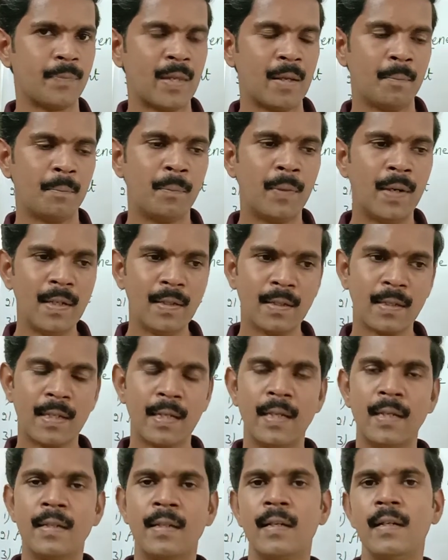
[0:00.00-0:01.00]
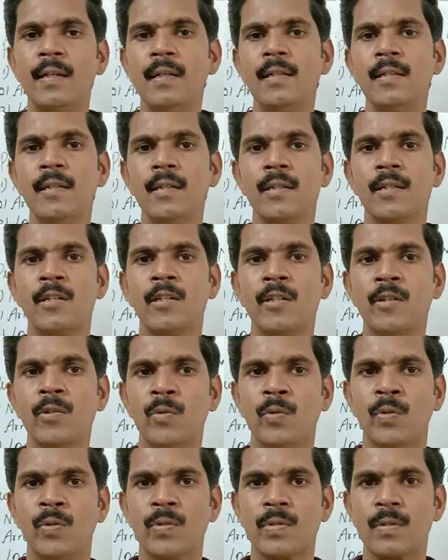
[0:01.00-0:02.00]
but he didn't
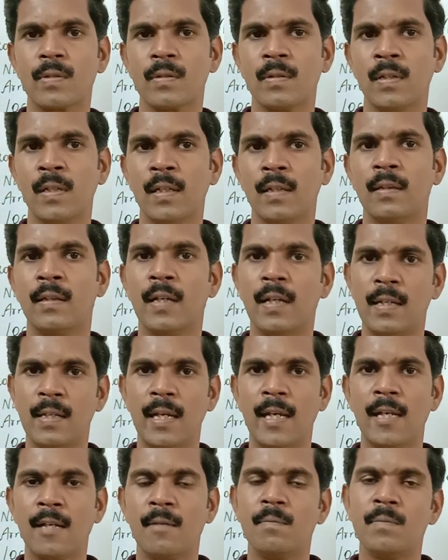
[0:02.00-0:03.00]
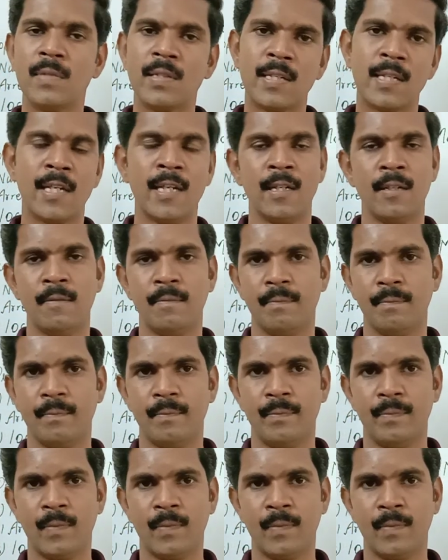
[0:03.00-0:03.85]
use the name gene.